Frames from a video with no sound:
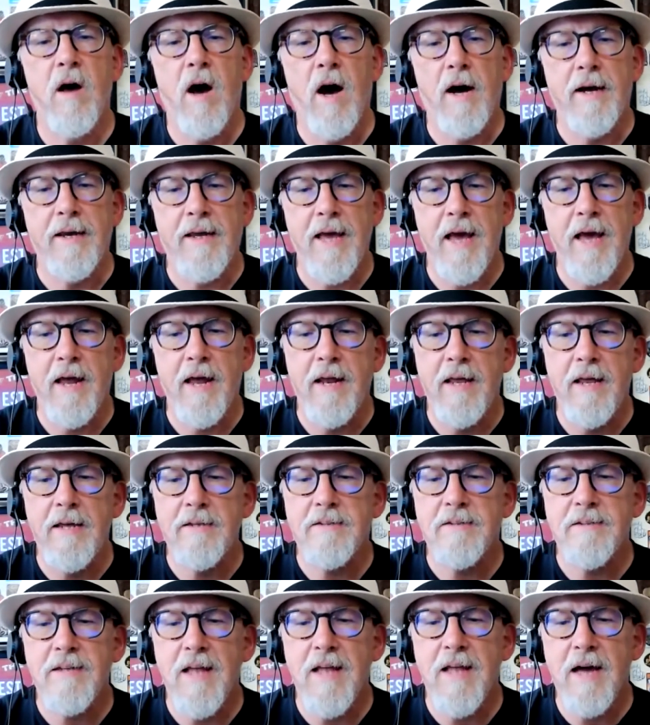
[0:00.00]
Again,
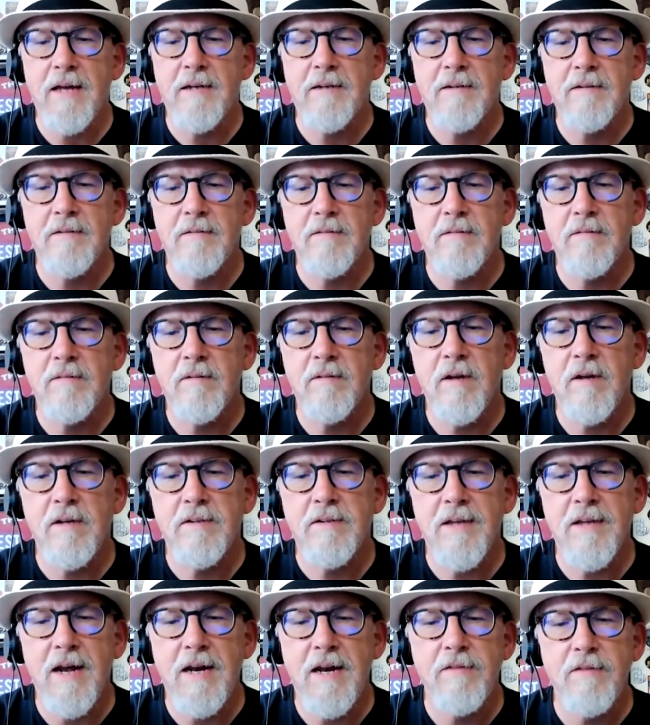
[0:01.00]
it's not
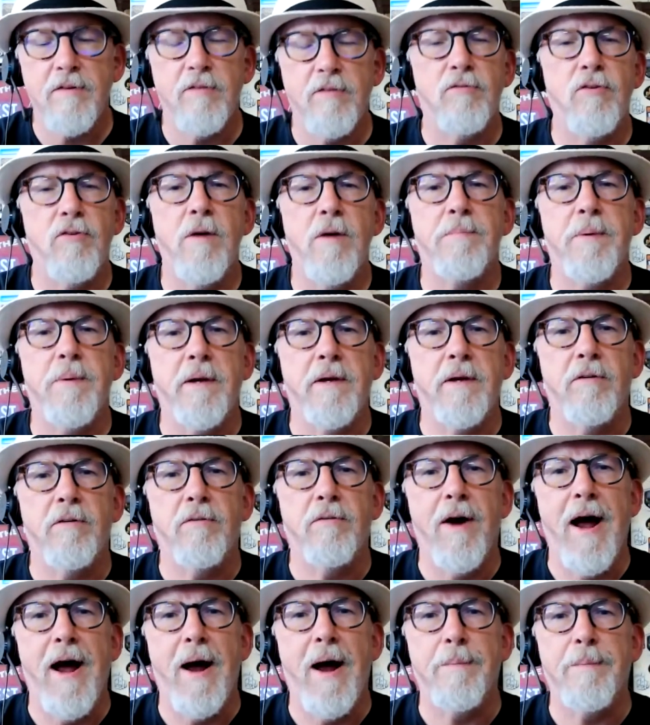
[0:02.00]
even ripping the
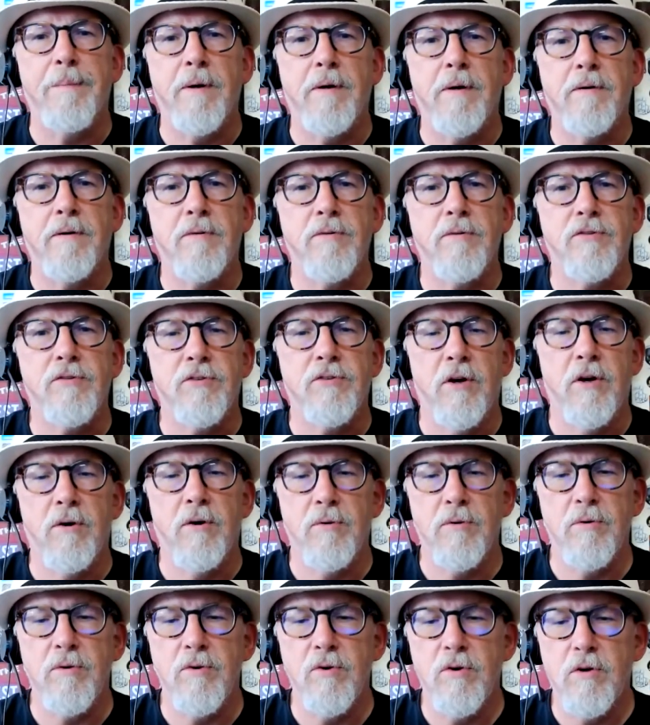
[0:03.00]
wrapper.
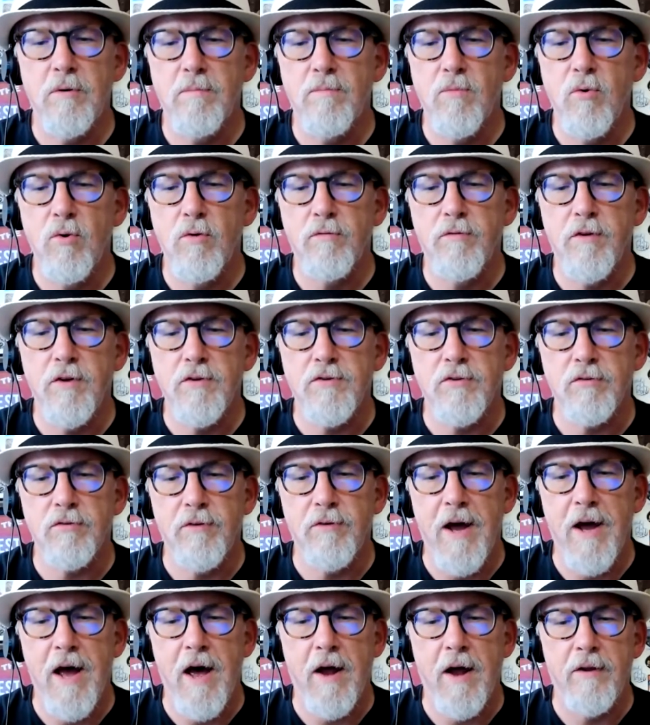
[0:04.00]
So you can move this
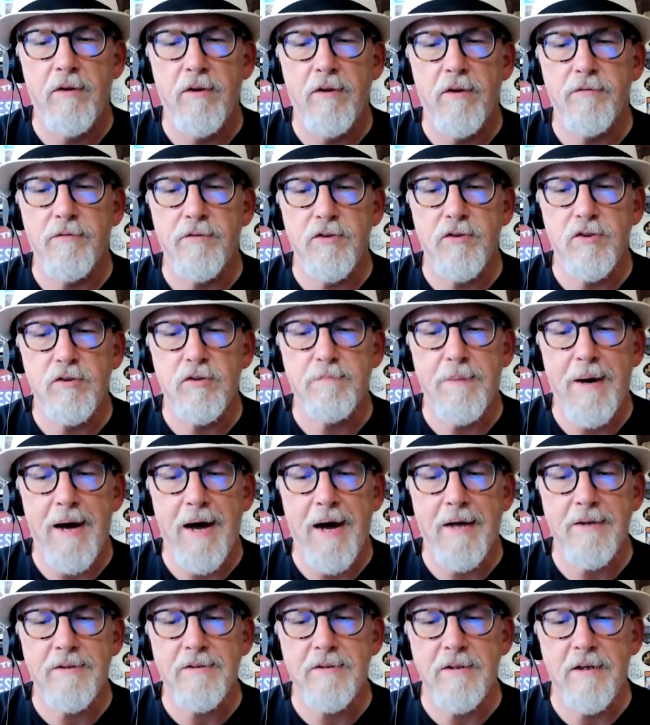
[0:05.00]
around in different
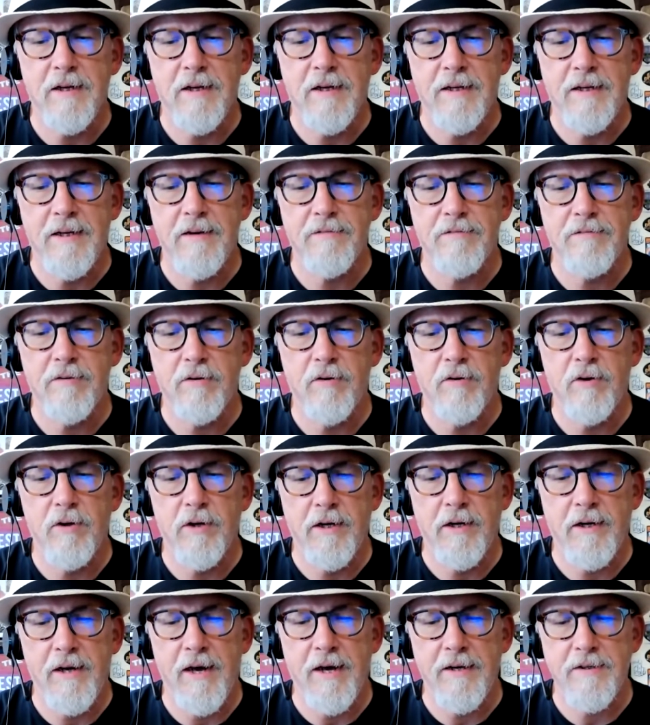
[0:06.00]
spots and give a
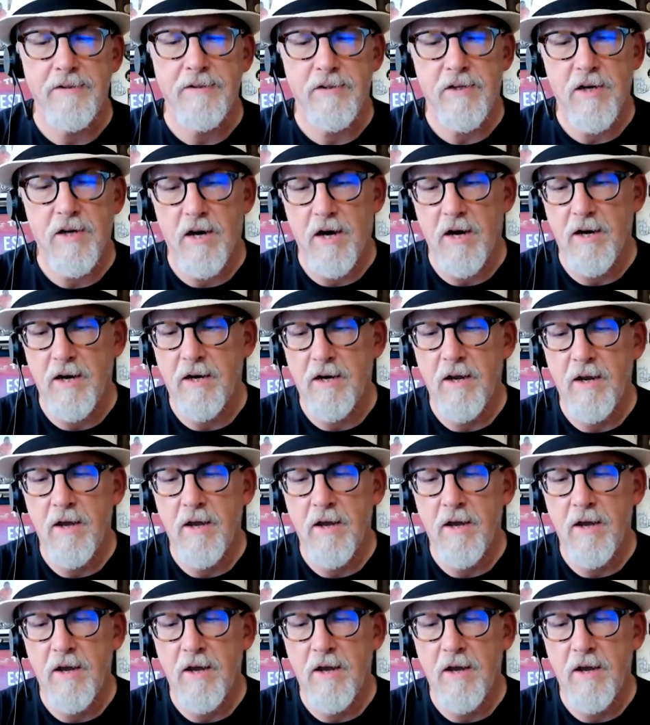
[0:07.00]
really nice cut.